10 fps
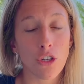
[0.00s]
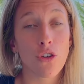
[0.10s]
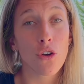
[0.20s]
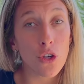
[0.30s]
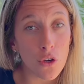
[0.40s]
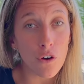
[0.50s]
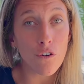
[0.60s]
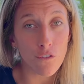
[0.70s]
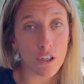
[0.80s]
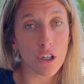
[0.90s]
so you
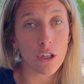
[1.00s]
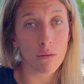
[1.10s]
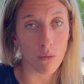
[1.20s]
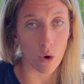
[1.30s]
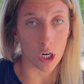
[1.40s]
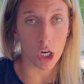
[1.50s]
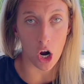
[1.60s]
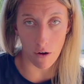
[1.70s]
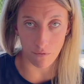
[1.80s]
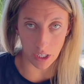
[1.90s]
feel more
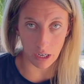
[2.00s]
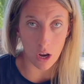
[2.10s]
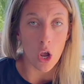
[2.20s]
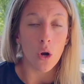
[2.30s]
confident.